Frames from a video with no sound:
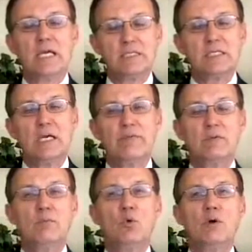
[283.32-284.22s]
is
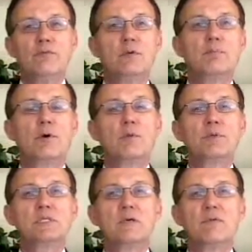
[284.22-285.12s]
given more for the
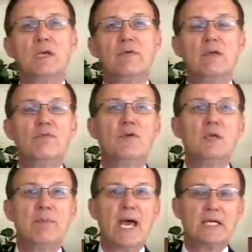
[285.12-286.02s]
purpose of giving
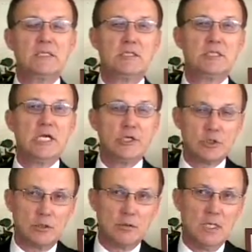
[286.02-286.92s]
feedback to the
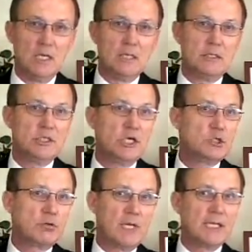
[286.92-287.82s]
teacher. The
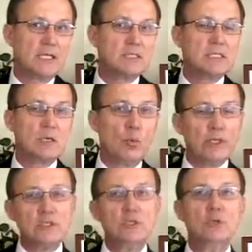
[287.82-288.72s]
teacher then can see
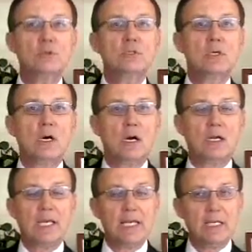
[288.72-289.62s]
which students
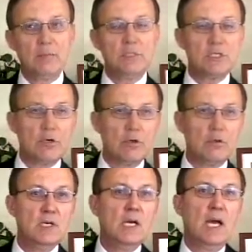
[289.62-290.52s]
are getting the
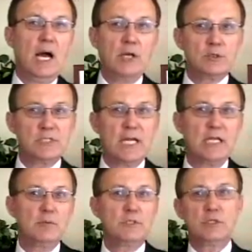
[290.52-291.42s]
material,
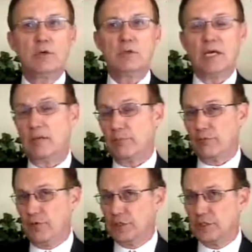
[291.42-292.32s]
understanding the material at a
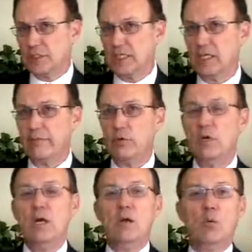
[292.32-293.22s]
proficiency
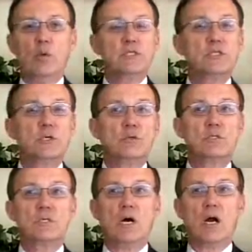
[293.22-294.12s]
level, which
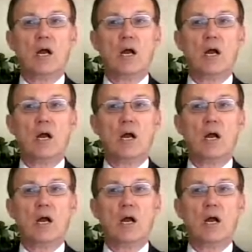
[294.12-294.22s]
students